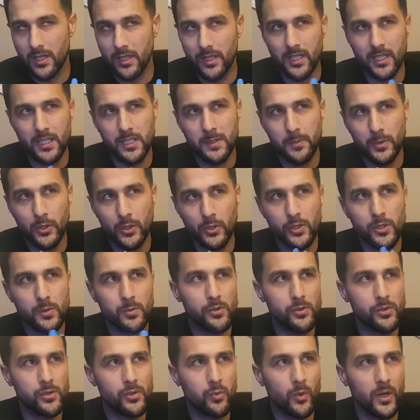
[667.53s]
I think it's blue
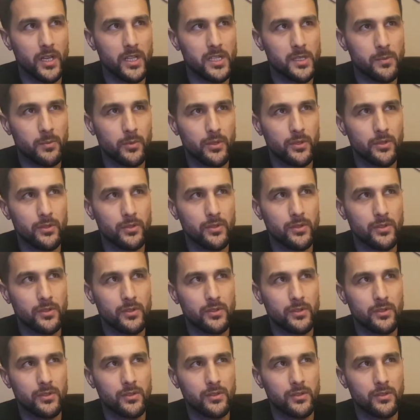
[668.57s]
spruce, white
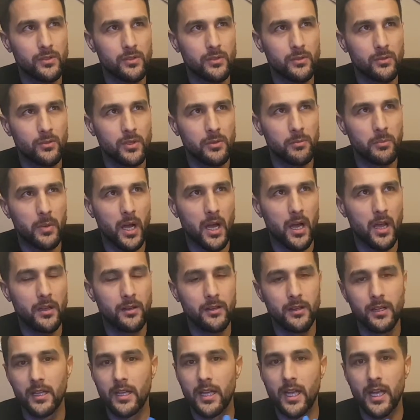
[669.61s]
spruce, white pine.